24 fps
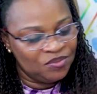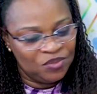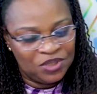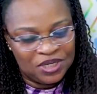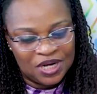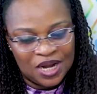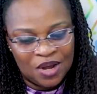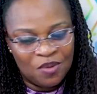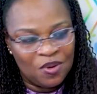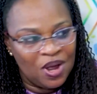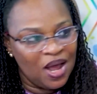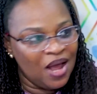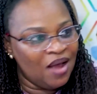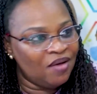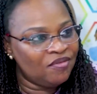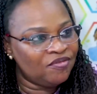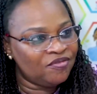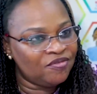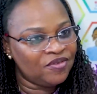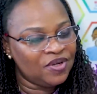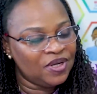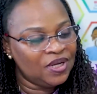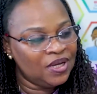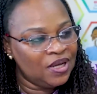We now have
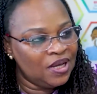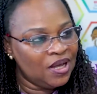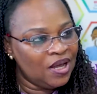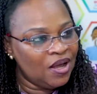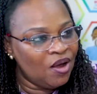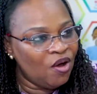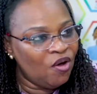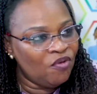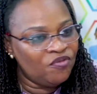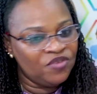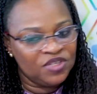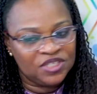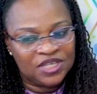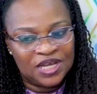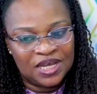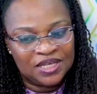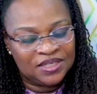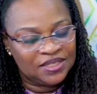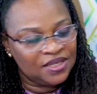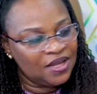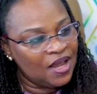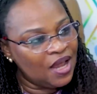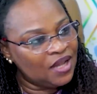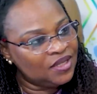
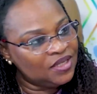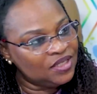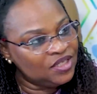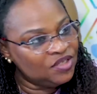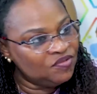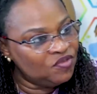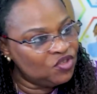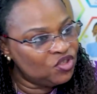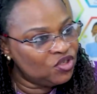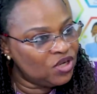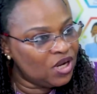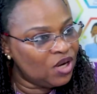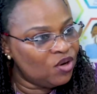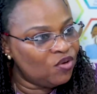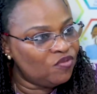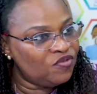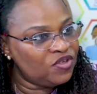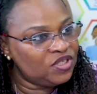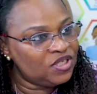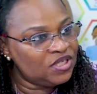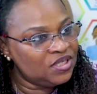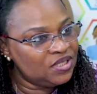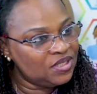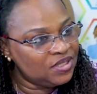officers at the divisional
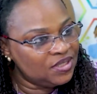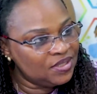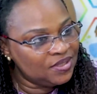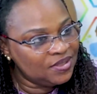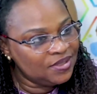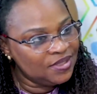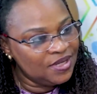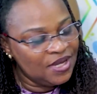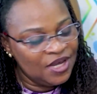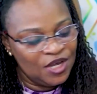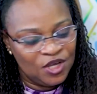offices.